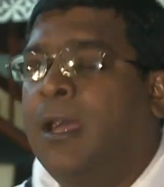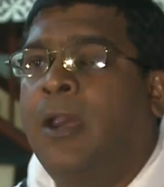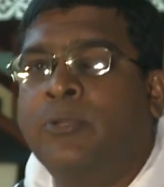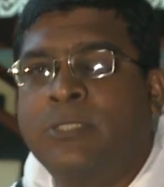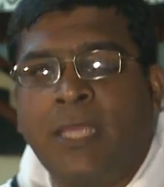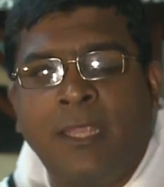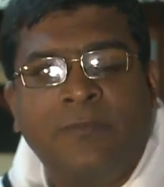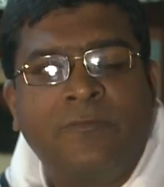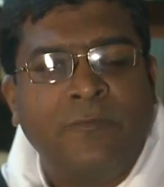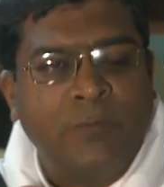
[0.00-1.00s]

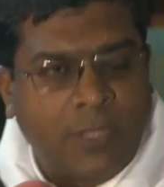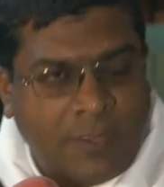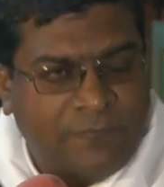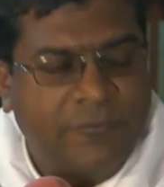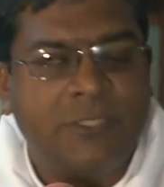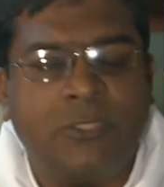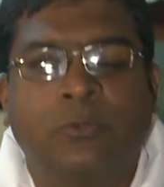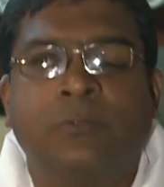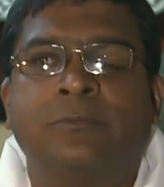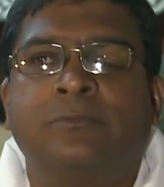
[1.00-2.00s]
outside from your comfort
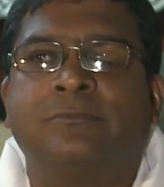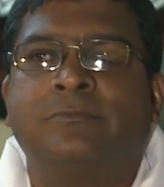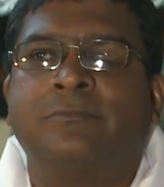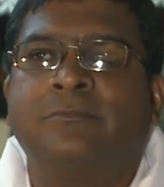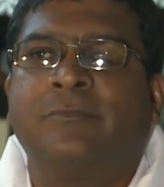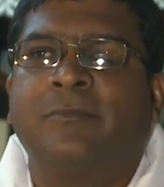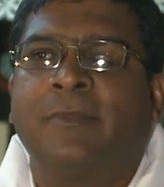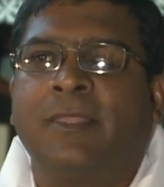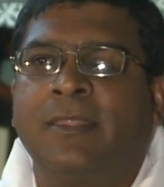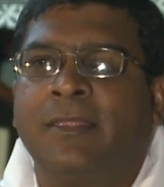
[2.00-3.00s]
zone,
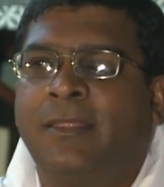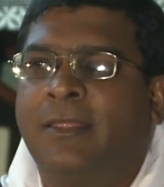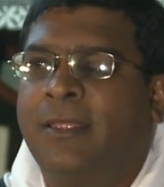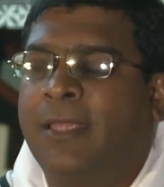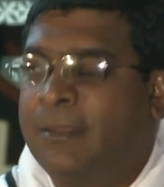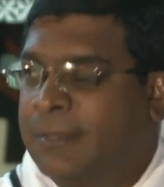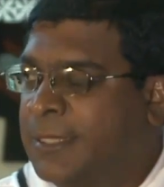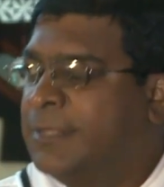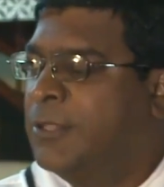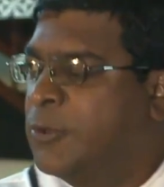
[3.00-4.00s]
and
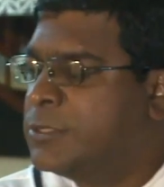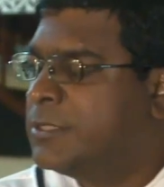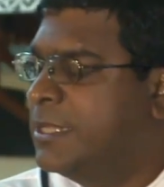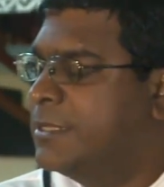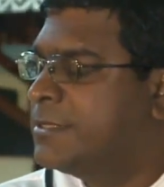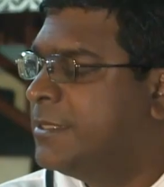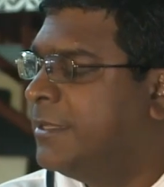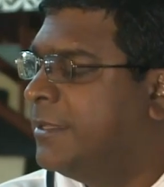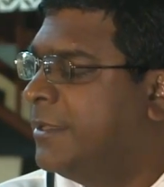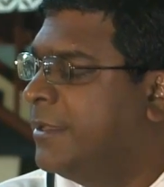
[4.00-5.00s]
learn those things
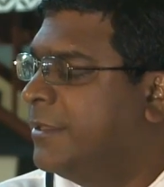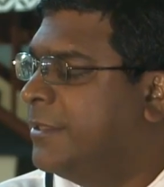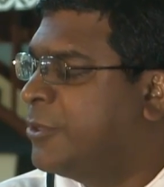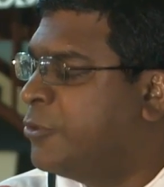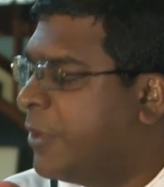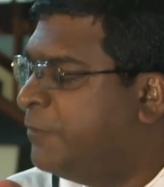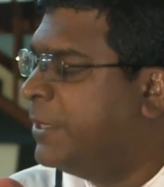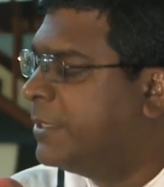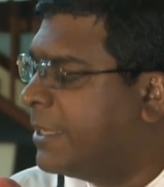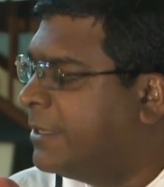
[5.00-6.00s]
that you have
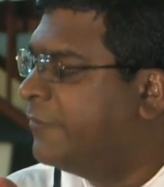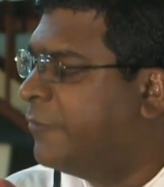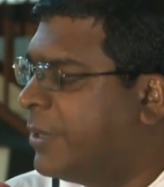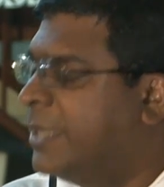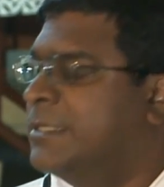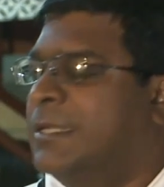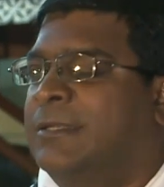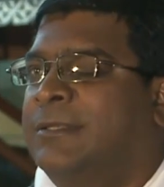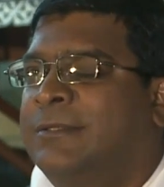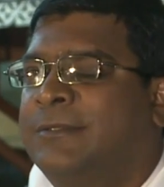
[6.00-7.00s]
been taking for
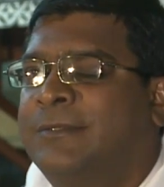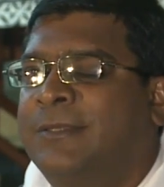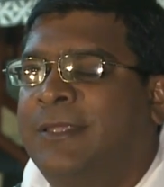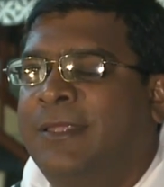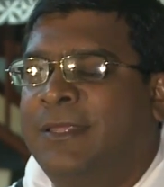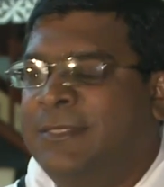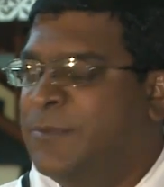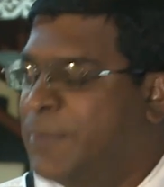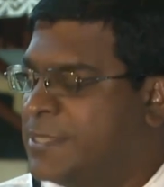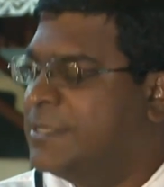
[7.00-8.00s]
granted is
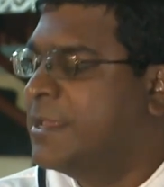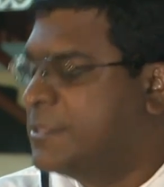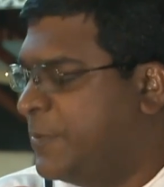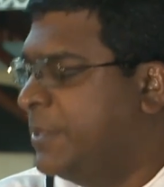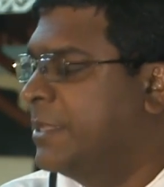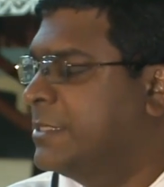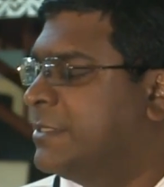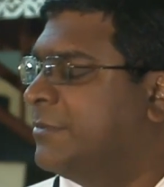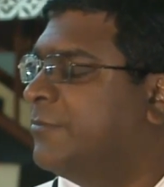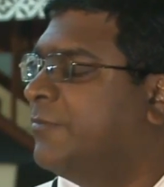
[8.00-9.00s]
an amazing
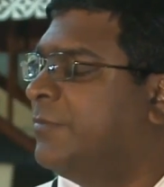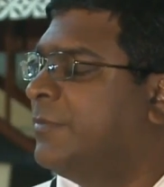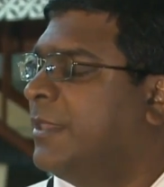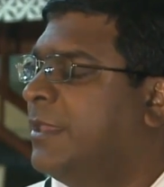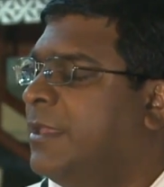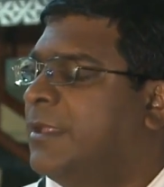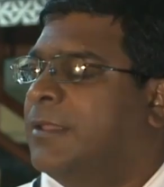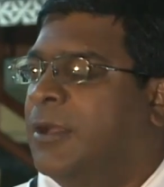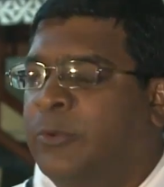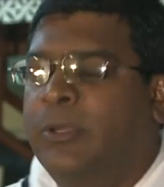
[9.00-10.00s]
experience.
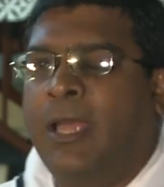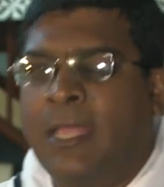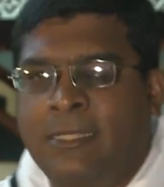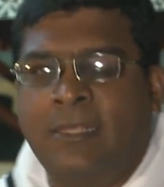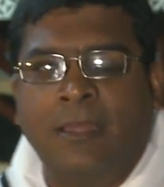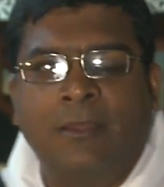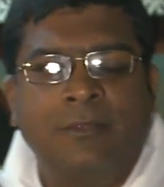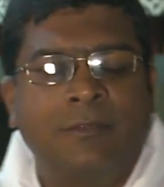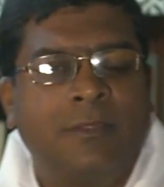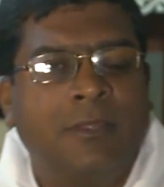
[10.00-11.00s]
The whole
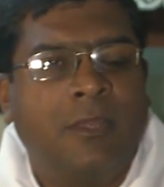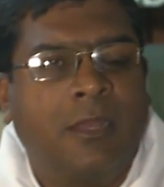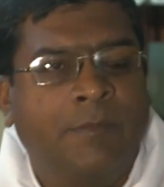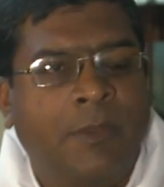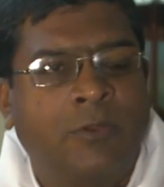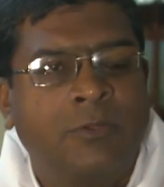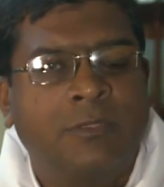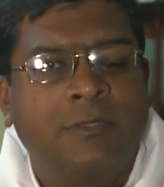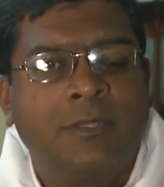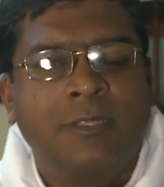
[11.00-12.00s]
idea about
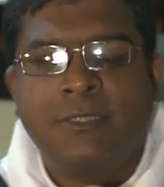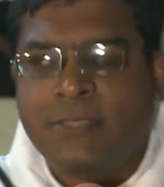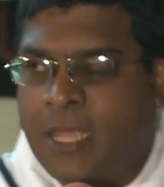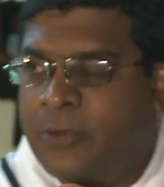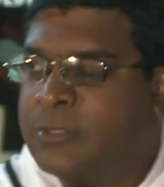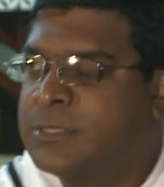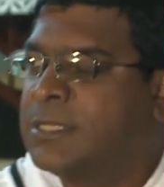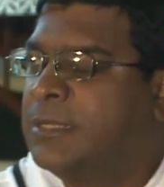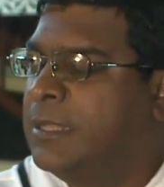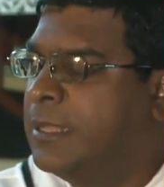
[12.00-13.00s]
scouts
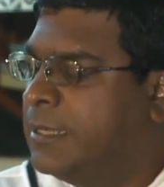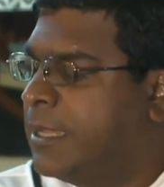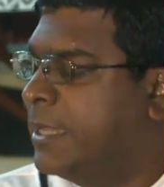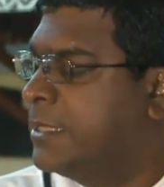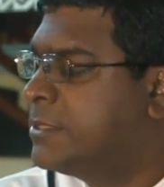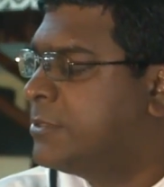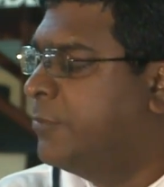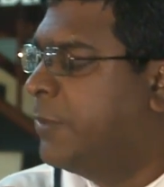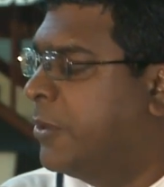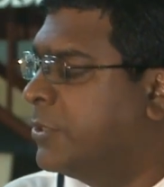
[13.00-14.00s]
and girl guides,
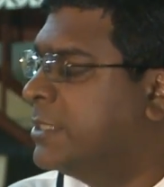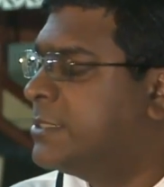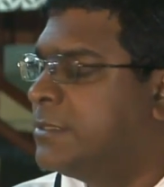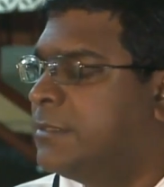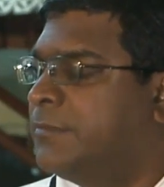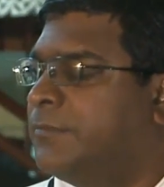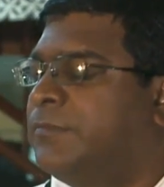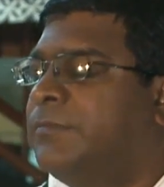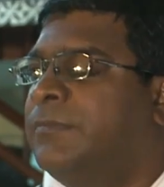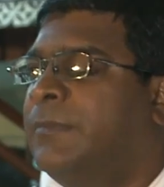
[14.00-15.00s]
so brownies,
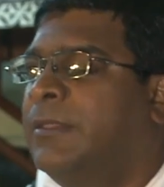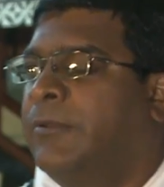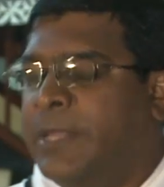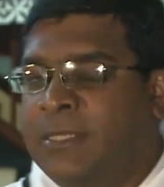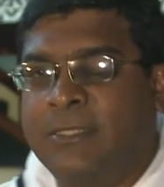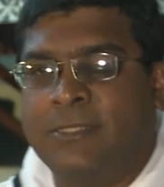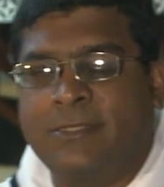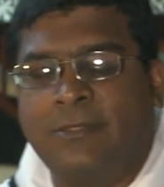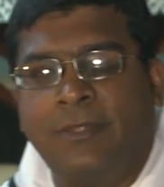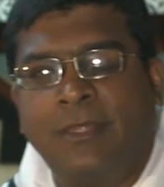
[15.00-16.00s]
rangers,